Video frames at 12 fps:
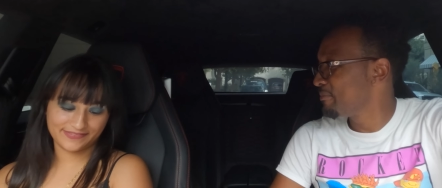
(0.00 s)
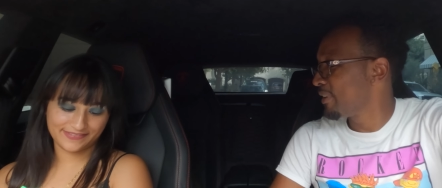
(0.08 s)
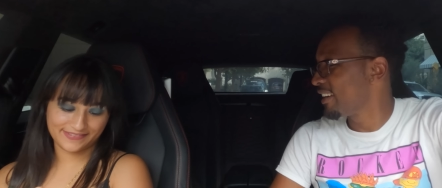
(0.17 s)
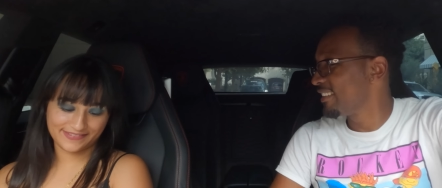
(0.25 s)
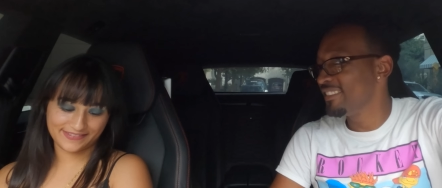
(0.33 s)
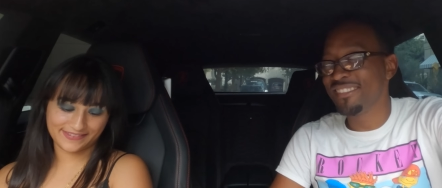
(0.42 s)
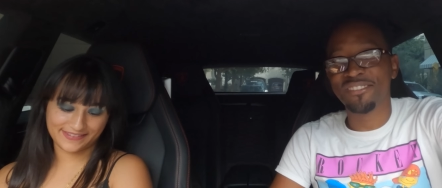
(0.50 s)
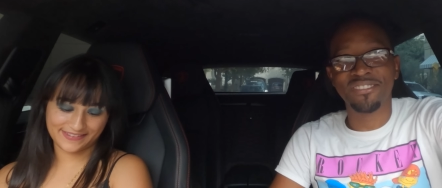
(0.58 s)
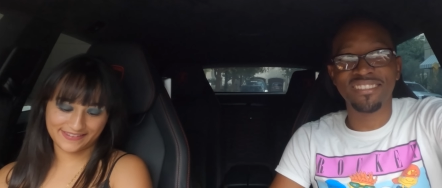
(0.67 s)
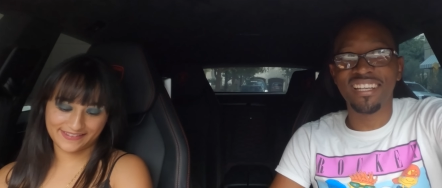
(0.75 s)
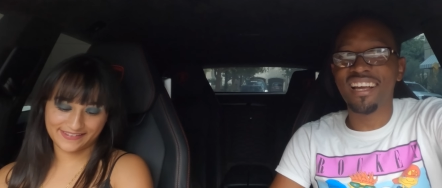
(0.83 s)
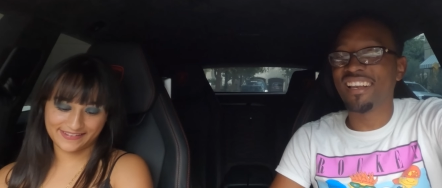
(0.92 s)
Speaker 1: my, you know,
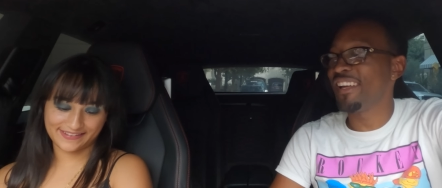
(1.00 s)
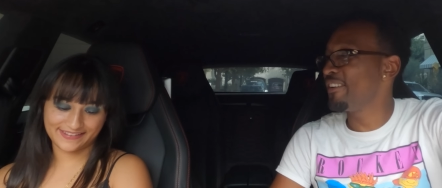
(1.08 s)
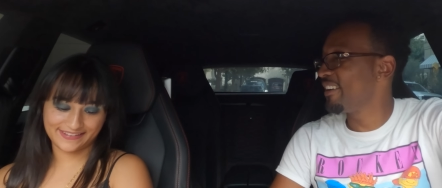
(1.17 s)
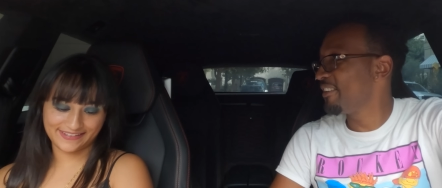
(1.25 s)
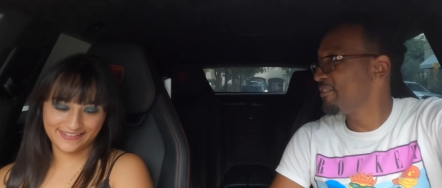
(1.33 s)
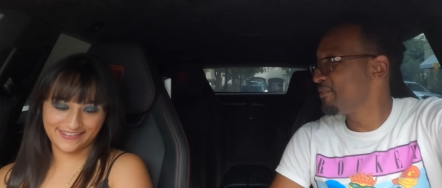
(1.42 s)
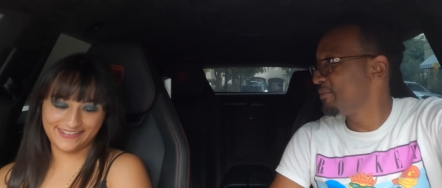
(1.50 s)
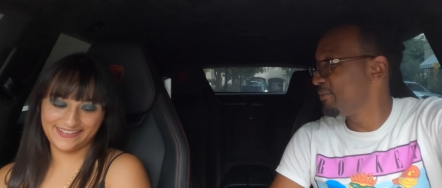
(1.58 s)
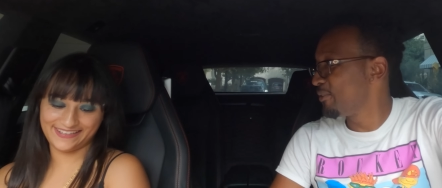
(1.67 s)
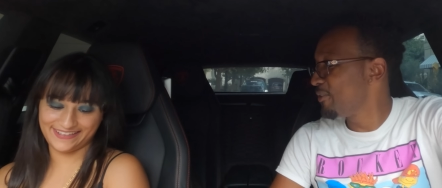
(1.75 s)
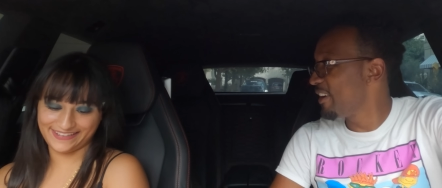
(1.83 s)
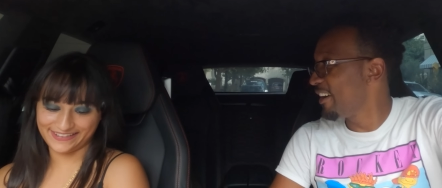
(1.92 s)
style. I, I, don't,
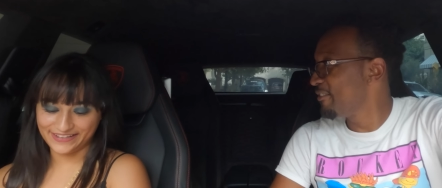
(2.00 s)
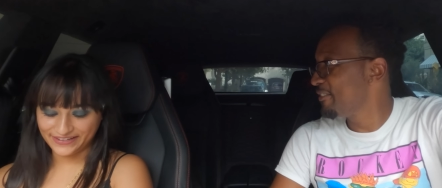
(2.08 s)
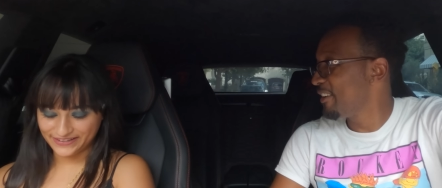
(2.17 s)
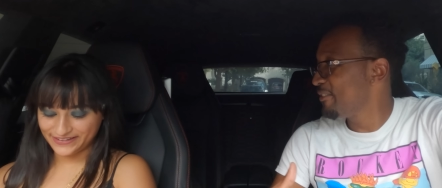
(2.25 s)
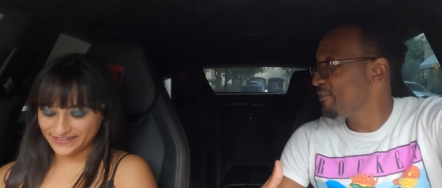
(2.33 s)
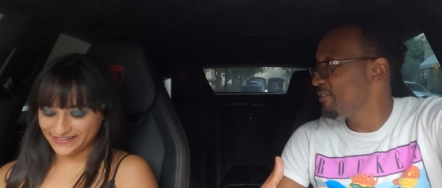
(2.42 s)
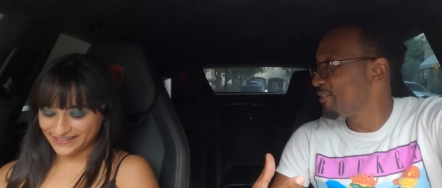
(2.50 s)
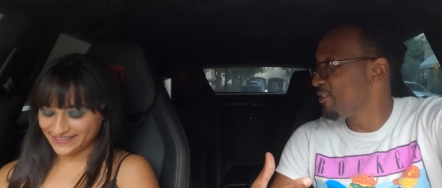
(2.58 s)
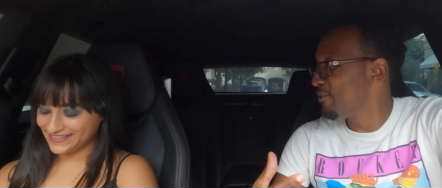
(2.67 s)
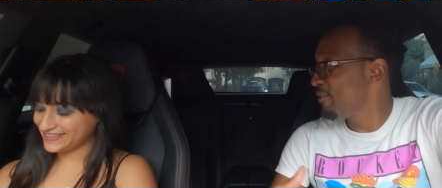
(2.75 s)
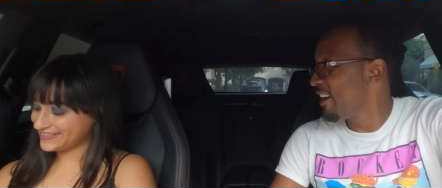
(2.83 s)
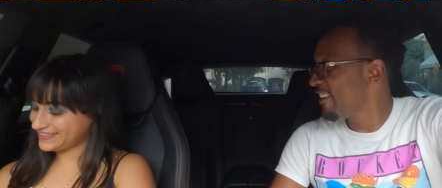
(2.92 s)
go, I, don't, I don't,
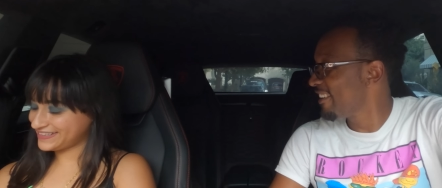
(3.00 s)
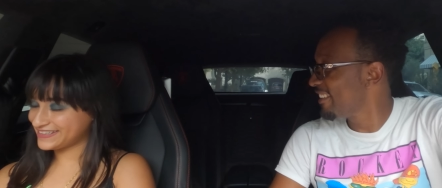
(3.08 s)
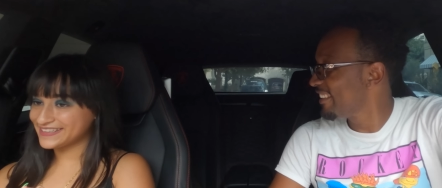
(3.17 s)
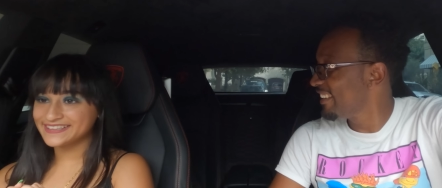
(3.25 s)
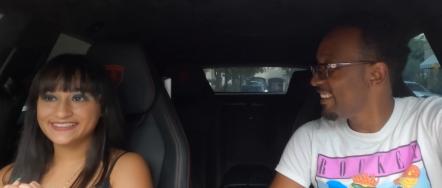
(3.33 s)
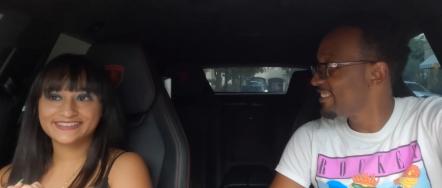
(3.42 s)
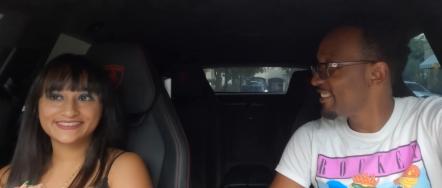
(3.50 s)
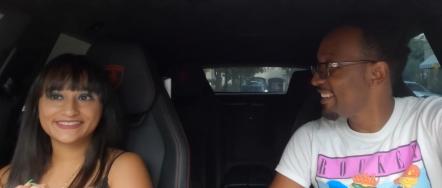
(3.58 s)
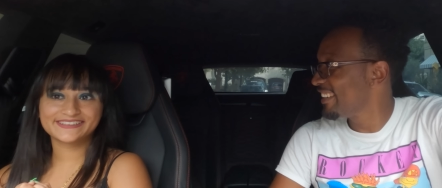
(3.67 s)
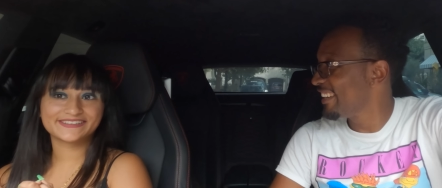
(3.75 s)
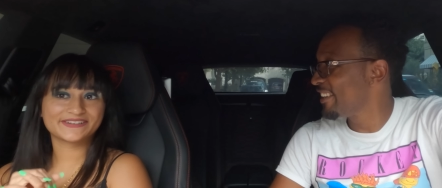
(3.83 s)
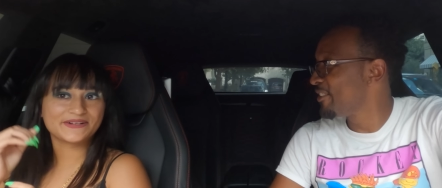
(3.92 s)
go, around here trying
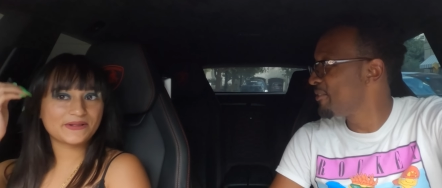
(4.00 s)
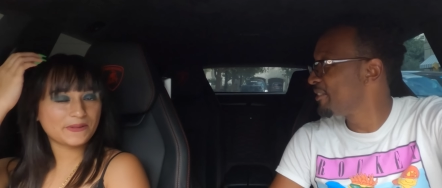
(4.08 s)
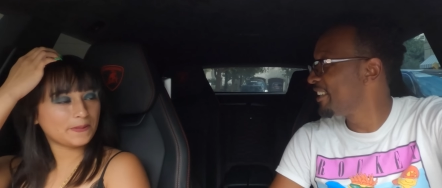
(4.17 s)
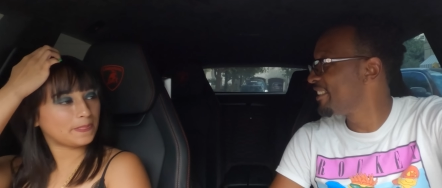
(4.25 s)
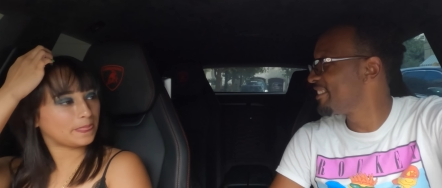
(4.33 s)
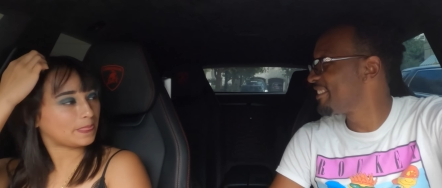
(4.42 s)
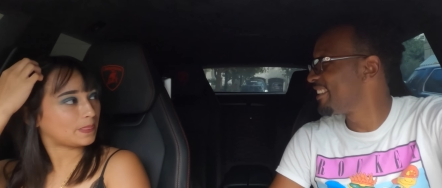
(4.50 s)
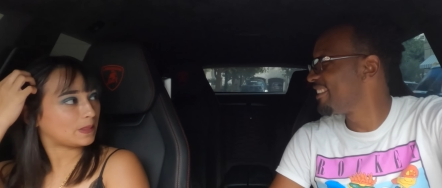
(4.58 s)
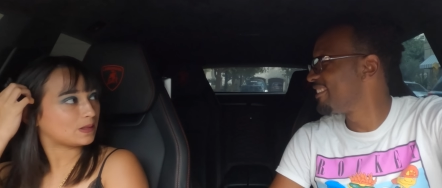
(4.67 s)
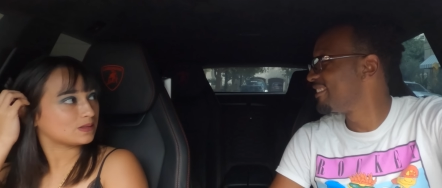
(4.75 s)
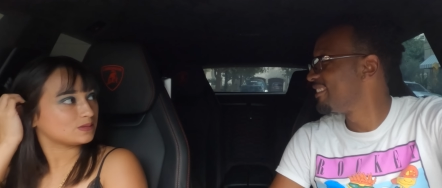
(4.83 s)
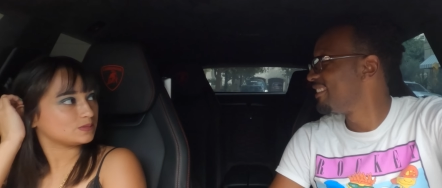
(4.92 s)
to get gold diggers,
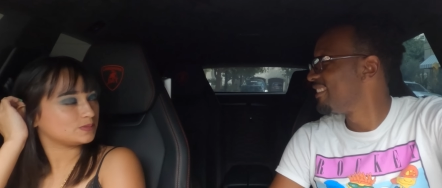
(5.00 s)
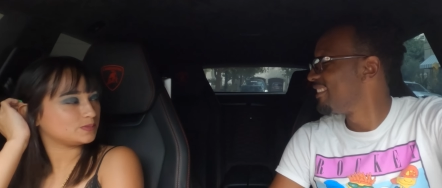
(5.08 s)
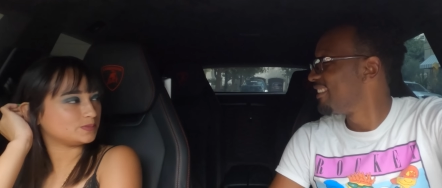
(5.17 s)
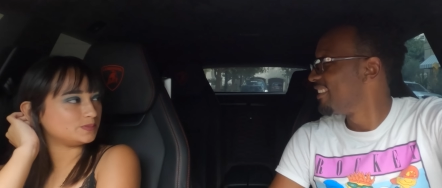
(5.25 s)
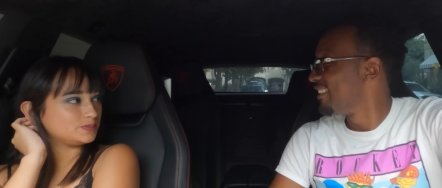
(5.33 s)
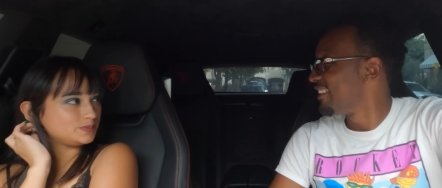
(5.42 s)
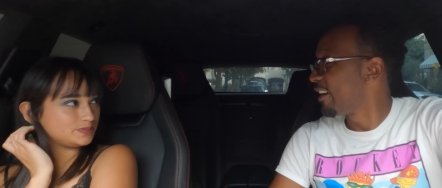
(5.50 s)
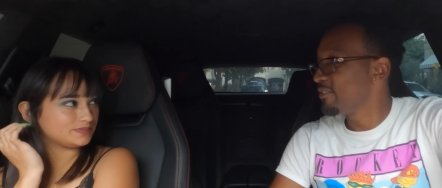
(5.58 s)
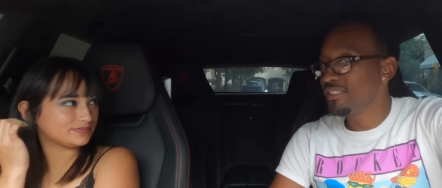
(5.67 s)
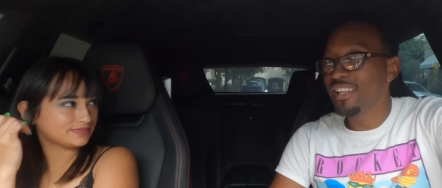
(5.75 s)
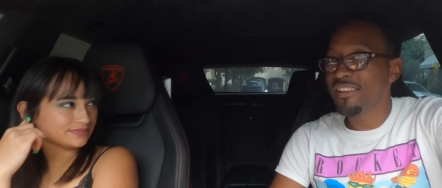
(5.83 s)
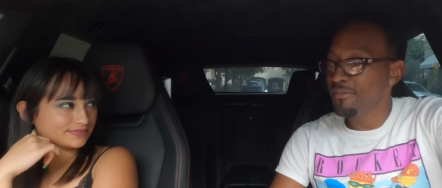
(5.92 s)
though. Hmm. I
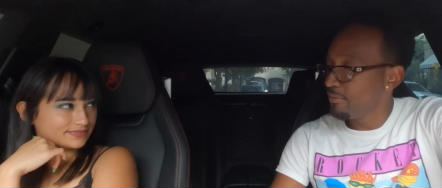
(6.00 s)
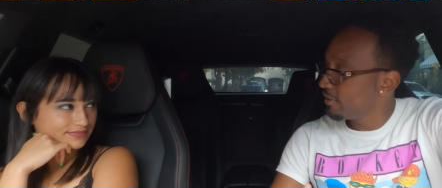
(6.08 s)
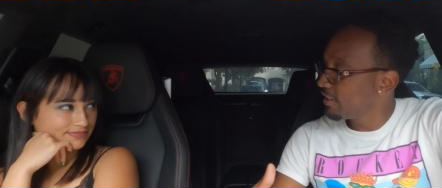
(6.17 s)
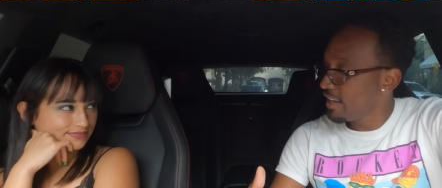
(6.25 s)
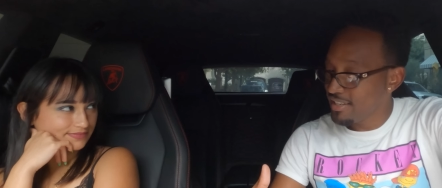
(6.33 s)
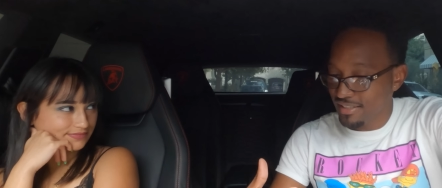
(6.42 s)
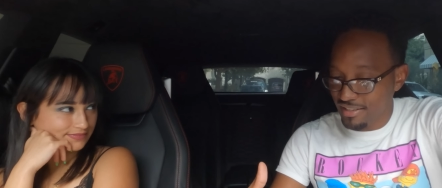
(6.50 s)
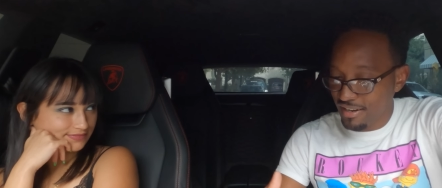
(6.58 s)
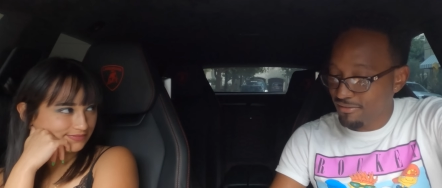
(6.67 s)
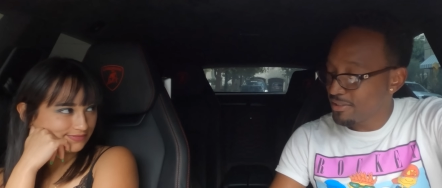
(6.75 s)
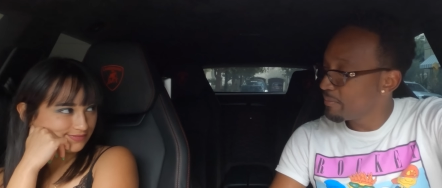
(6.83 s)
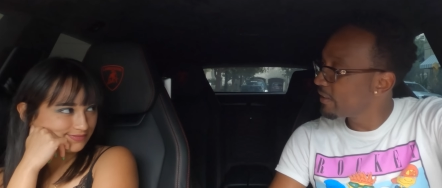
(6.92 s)
was looking for a nice,
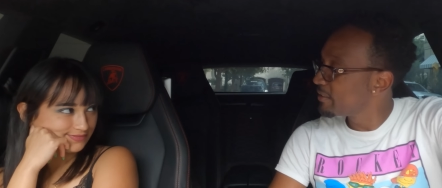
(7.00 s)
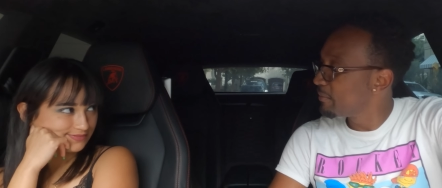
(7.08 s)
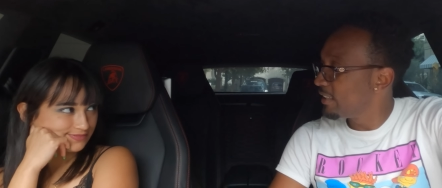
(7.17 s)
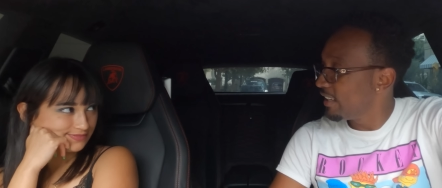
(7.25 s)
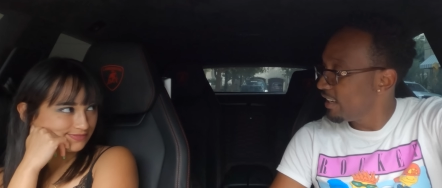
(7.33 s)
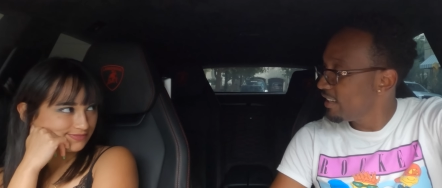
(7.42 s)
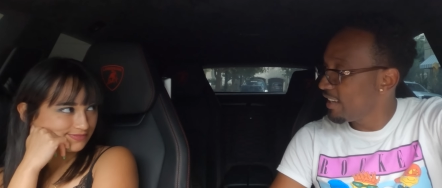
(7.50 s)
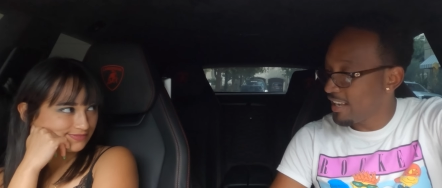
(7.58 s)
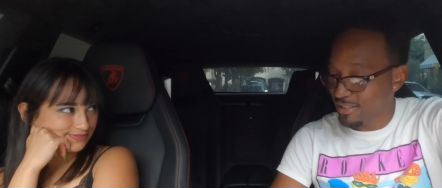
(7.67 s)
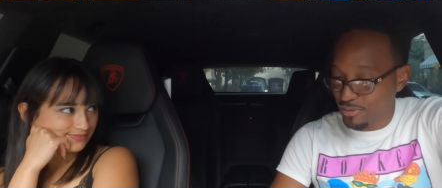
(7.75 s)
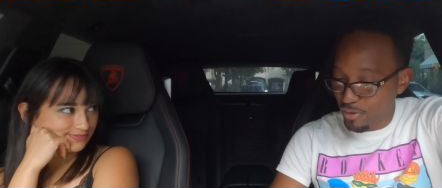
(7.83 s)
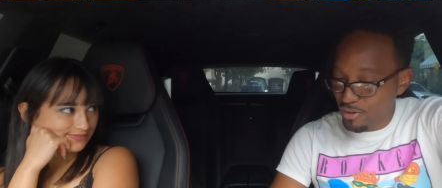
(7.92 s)
young, respectable lady. I
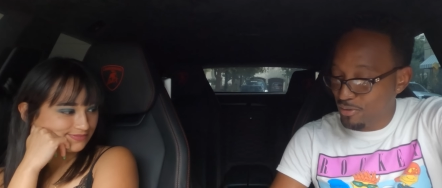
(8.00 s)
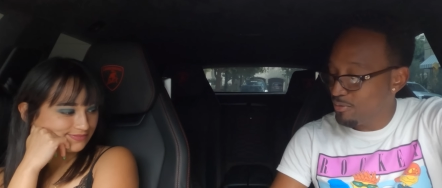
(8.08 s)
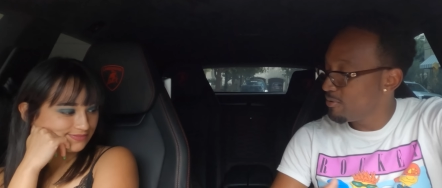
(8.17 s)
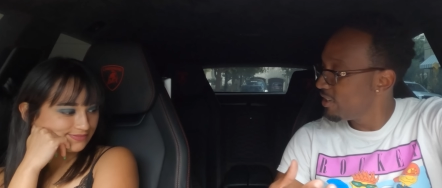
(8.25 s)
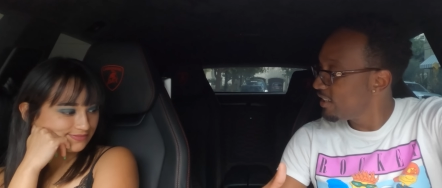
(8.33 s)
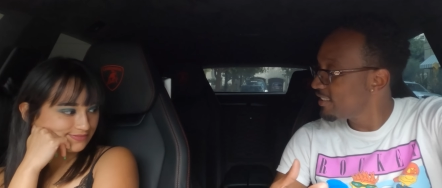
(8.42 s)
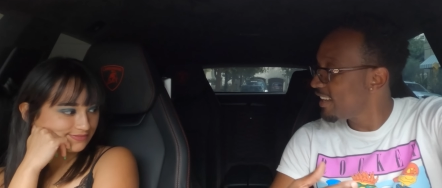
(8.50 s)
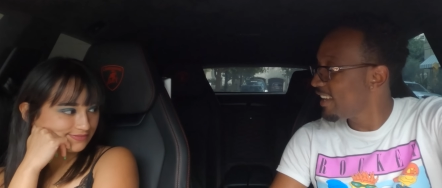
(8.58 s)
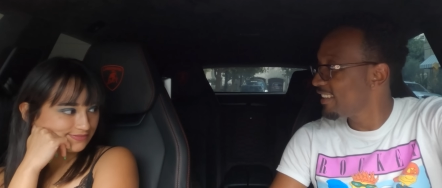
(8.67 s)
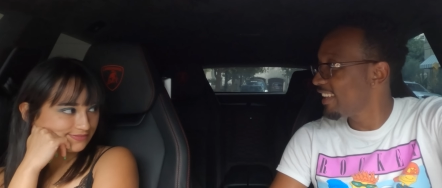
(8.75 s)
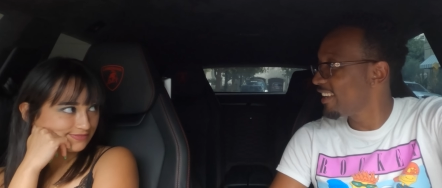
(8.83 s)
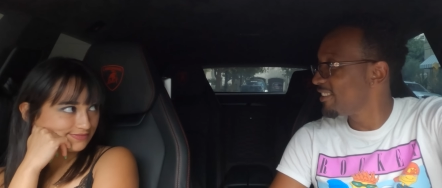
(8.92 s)
saw you. You looked
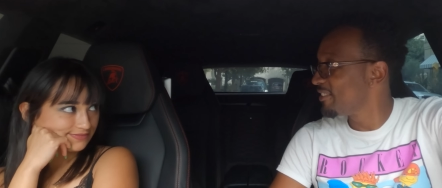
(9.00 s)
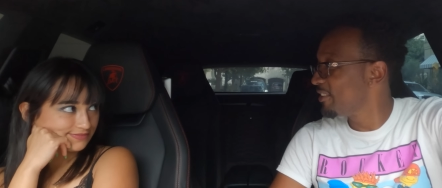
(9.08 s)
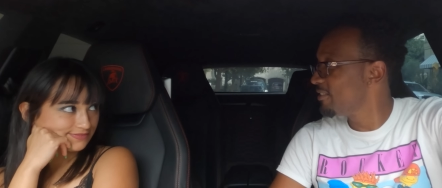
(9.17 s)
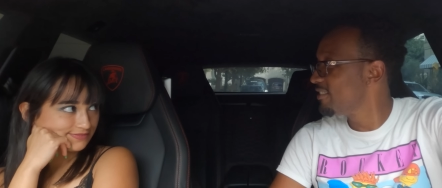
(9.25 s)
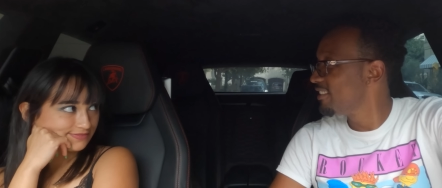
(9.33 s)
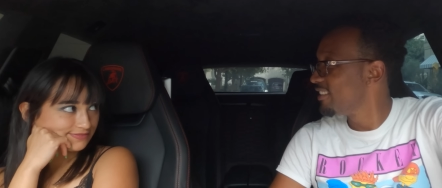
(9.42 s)
like that, you know?